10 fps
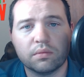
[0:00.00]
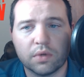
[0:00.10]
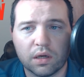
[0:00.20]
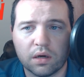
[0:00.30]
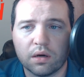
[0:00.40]

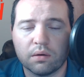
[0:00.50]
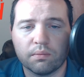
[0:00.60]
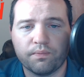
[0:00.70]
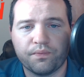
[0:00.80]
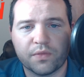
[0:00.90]
um,
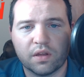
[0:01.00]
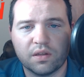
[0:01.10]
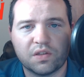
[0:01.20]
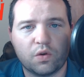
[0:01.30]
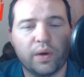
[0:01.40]

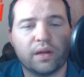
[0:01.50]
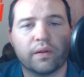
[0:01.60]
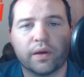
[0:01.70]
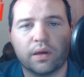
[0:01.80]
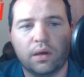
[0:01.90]
this quickly.